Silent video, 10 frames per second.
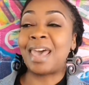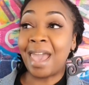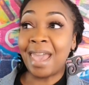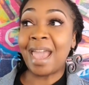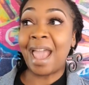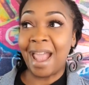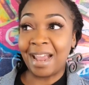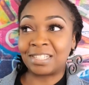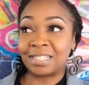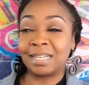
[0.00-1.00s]
they
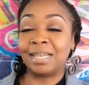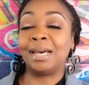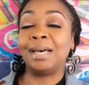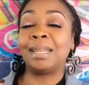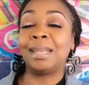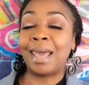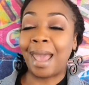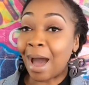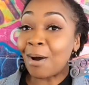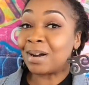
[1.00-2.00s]
actually
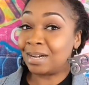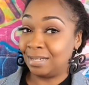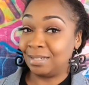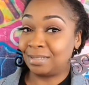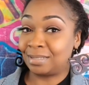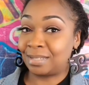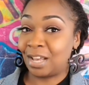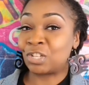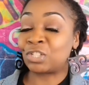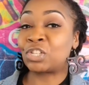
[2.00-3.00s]
allow us
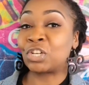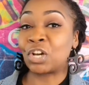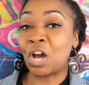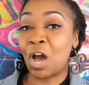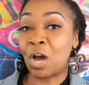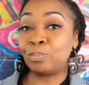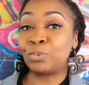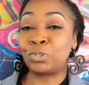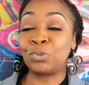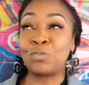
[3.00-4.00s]
to
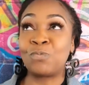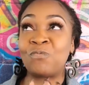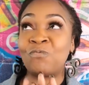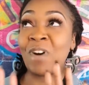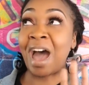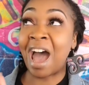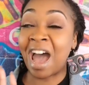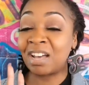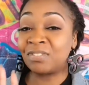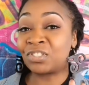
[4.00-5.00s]
come to
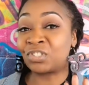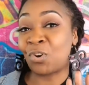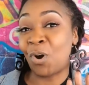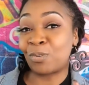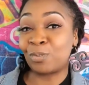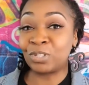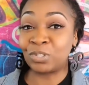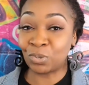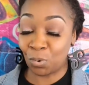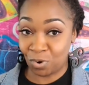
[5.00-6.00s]
5-star
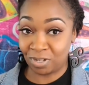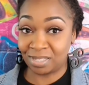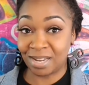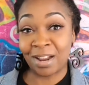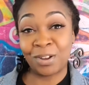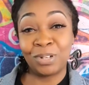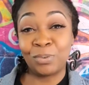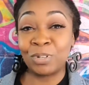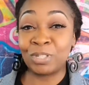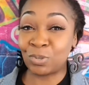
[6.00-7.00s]
resorts. Not
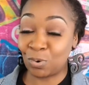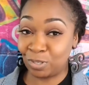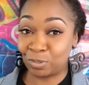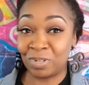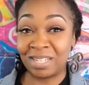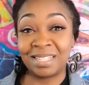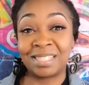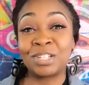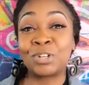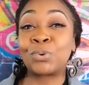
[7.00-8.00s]
only resorts, we
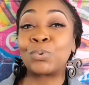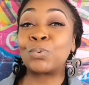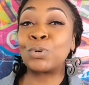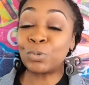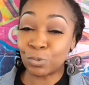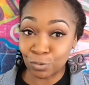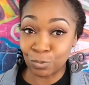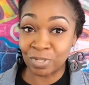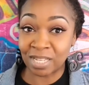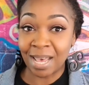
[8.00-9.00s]
get to
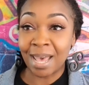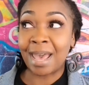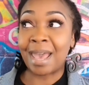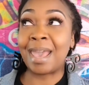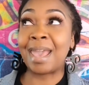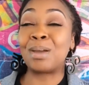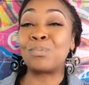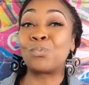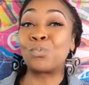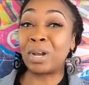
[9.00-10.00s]
cruise
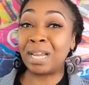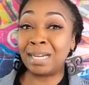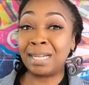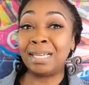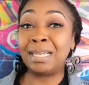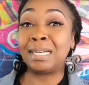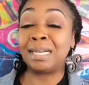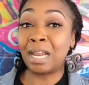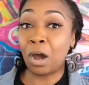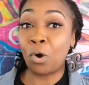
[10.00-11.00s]
at really
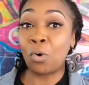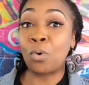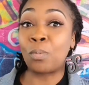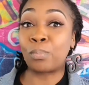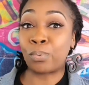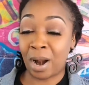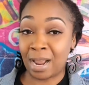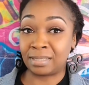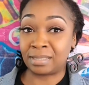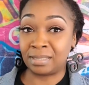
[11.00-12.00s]
low
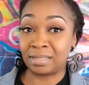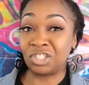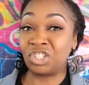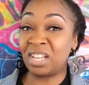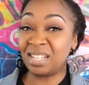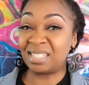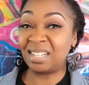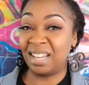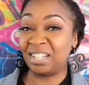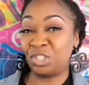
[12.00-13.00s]
prices.
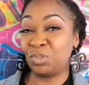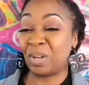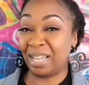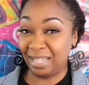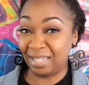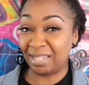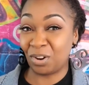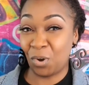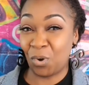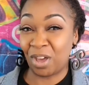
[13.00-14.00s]
Just to let you
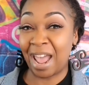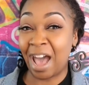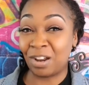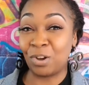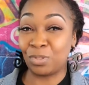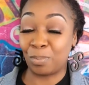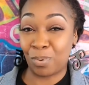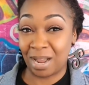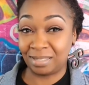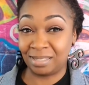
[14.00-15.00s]
in on how low the
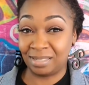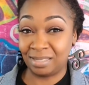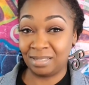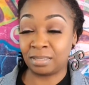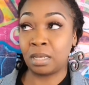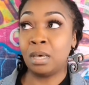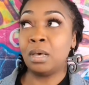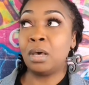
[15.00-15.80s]
prices is,